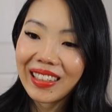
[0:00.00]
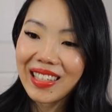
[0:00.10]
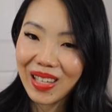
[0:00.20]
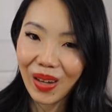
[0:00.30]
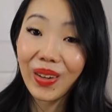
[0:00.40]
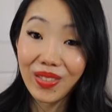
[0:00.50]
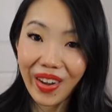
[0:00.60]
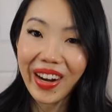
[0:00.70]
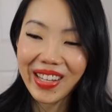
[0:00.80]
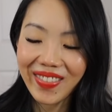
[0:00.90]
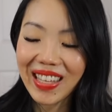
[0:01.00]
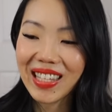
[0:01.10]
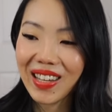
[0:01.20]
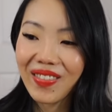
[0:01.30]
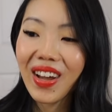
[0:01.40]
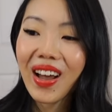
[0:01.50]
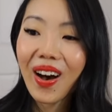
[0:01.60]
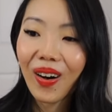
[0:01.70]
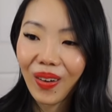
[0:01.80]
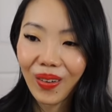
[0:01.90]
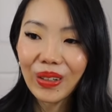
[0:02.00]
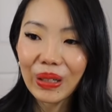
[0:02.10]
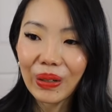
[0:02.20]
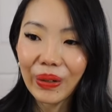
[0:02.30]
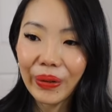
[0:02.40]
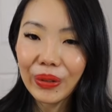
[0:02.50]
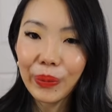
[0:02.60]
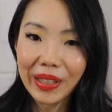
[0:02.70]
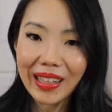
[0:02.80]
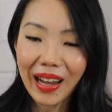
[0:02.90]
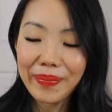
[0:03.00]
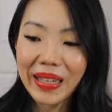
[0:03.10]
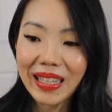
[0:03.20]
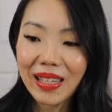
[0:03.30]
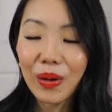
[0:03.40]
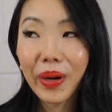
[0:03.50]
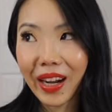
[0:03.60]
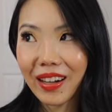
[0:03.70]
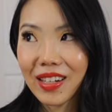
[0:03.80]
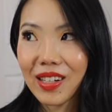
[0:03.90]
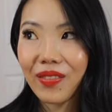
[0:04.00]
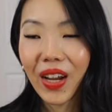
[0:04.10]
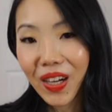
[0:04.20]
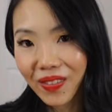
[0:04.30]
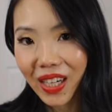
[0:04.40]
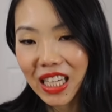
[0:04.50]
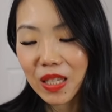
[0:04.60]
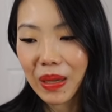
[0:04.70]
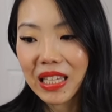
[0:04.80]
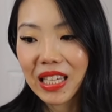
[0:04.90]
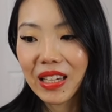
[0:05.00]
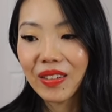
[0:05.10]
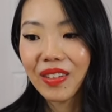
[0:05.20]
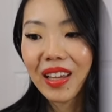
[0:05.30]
So it's very expensive. All gold with diamonds. Oh my gosh, very, very expensive.